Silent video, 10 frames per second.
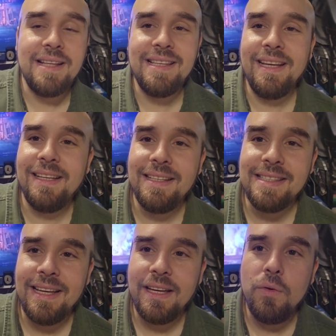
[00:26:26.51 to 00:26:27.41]
It's
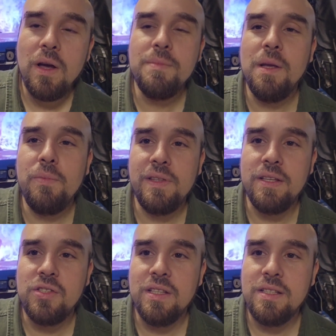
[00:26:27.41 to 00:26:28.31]
like, who comes up with
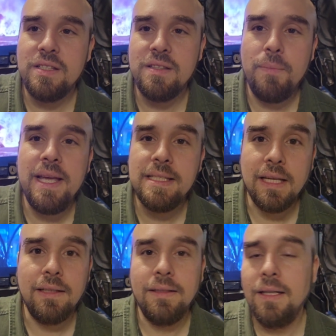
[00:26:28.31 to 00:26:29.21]
this shit? This is
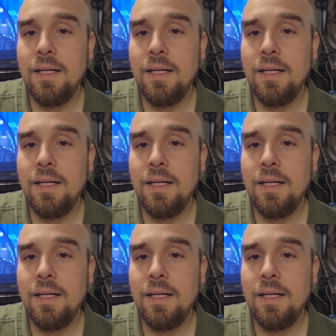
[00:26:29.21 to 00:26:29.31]
amazing.